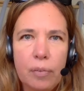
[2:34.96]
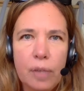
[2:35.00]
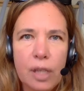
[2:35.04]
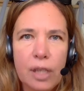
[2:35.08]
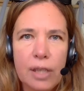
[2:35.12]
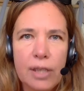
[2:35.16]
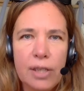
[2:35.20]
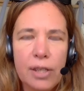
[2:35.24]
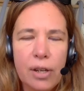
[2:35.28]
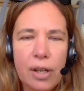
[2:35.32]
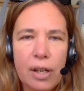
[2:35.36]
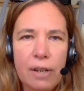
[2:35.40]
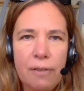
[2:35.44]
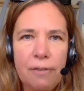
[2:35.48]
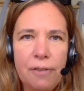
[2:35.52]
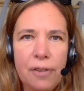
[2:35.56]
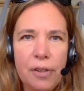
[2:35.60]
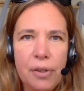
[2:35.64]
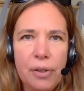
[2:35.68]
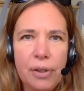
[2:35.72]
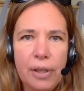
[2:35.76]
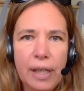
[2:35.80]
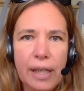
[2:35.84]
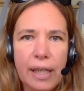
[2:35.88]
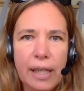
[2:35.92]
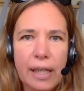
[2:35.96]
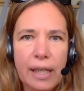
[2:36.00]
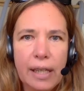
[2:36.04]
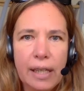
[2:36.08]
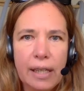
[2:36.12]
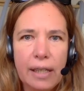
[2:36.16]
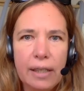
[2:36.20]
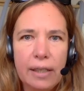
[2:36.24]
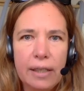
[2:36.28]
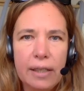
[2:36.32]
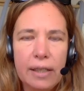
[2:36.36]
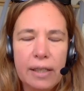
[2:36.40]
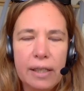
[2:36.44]
So if you
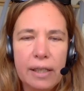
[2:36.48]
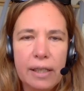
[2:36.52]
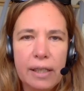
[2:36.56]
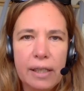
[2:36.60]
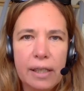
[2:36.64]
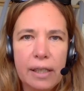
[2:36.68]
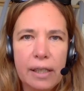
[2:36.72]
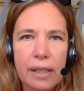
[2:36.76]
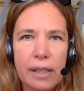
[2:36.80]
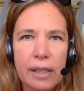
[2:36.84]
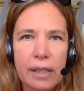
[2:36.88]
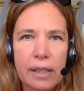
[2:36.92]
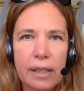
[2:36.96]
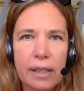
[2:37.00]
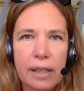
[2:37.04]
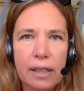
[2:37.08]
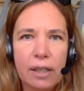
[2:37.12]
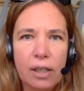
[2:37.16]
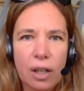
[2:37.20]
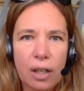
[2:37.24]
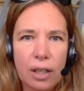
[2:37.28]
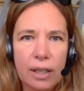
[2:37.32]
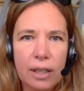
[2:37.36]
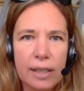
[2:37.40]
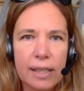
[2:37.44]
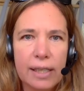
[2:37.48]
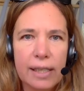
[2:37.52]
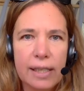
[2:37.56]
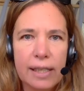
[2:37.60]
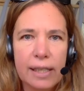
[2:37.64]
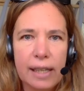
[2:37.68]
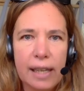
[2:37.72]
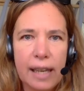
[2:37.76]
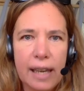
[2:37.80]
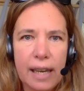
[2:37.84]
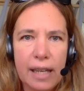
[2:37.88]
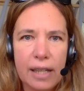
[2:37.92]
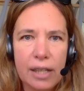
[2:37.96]
need a
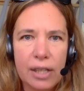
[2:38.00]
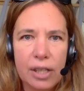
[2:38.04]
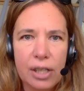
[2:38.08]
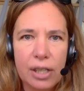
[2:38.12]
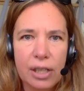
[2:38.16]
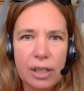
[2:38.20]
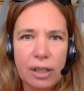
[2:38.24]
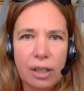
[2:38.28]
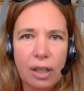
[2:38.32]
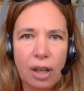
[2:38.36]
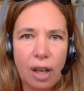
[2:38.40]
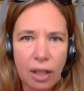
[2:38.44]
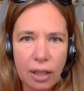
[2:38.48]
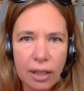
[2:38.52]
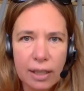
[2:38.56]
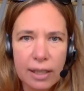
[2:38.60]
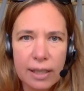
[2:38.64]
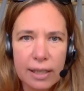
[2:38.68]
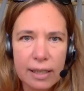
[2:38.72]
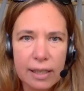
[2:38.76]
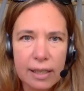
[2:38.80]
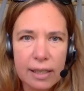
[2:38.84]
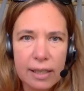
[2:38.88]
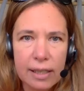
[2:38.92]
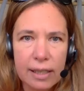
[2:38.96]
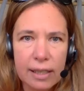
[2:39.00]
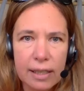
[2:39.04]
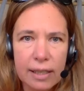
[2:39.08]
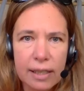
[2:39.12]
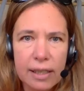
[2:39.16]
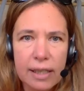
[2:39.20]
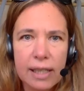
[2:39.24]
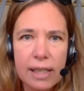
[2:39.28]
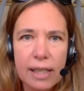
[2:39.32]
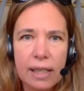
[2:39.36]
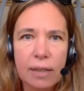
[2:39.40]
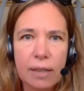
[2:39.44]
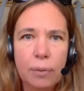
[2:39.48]
constellation long
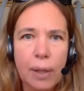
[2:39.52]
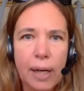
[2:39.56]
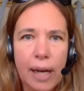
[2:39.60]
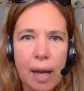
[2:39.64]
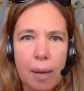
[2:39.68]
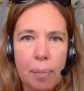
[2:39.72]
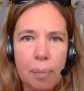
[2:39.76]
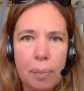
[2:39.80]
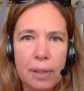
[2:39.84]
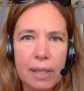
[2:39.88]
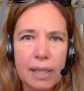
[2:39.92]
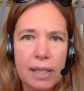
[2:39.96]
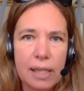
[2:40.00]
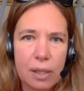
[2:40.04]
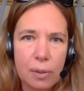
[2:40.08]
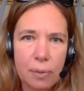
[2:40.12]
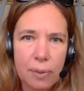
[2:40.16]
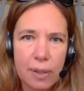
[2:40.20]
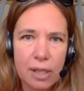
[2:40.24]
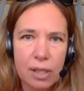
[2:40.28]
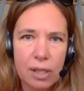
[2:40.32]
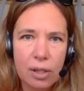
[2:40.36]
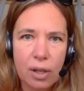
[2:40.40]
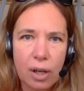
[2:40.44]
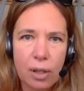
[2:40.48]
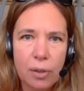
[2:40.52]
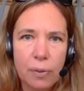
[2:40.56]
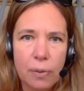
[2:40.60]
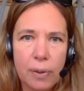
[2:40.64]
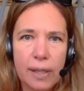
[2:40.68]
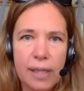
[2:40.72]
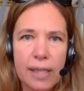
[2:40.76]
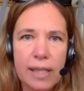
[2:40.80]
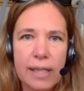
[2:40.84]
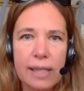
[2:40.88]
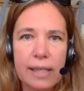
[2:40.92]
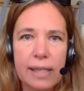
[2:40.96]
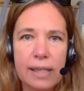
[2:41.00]
distance, then what happens is we start
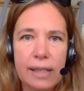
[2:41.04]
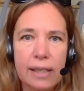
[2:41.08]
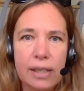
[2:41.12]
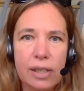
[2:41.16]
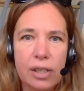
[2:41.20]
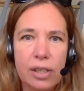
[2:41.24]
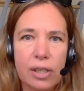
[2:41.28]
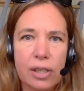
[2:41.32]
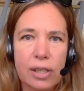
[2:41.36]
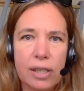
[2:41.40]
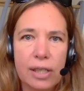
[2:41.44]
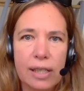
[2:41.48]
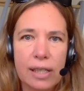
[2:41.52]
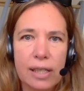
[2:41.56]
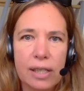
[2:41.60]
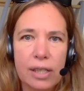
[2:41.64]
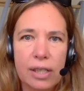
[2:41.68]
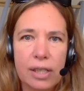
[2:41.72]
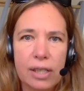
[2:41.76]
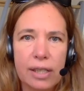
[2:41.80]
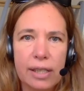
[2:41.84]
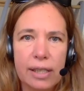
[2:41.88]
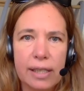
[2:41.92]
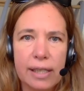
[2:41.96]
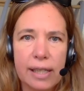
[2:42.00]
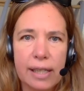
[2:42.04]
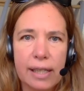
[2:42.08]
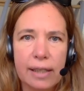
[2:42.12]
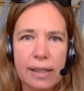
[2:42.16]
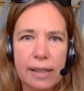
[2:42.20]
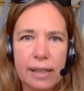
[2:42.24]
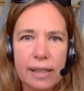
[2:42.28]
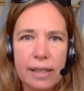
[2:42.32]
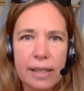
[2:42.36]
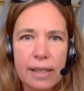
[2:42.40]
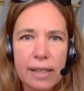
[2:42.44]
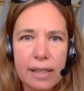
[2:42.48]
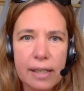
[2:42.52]
with these initial sessions like
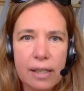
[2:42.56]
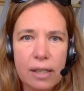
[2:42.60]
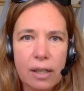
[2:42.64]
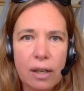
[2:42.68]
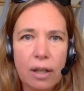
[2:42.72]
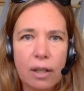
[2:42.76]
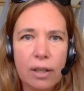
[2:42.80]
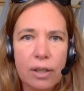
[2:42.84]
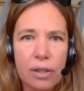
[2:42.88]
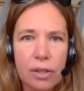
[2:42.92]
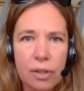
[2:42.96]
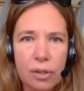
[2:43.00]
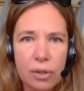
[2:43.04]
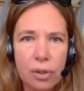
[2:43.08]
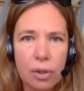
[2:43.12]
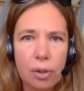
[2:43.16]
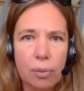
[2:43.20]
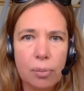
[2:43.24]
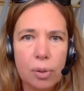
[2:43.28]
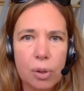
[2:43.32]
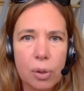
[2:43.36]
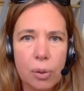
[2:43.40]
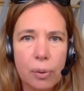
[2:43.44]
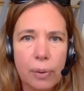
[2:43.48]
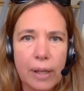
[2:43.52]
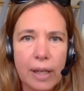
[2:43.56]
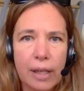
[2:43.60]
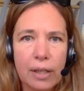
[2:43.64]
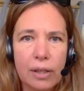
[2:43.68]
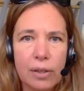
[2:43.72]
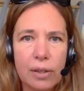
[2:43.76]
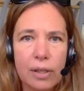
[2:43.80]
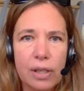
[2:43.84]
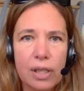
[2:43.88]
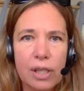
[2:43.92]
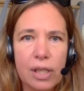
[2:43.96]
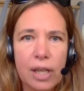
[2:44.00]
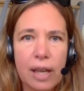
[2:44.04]
this on Zoom, talking
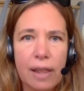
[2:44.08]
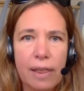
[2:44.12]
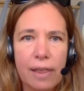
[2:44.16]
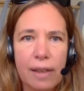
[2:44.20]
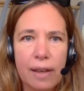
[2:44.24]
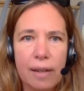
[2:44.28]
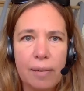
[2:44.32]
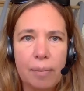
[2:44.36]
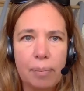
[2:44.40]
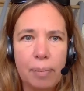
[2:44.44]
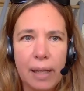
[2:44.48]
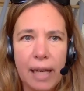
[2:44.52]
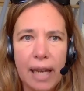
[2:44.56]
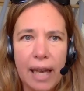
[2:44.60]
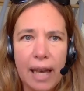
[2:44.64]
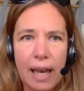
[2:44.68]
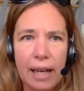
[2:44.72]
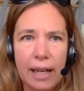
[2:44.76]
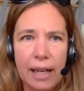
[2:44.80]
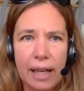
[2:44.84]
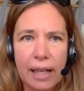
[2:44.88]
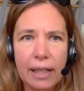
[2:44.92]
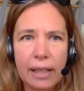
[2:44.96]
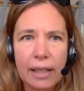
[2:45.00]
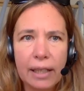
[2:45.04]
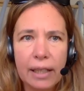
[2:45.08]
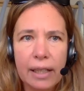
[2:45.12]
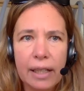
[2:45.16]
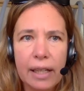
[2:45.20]
to each other and planning.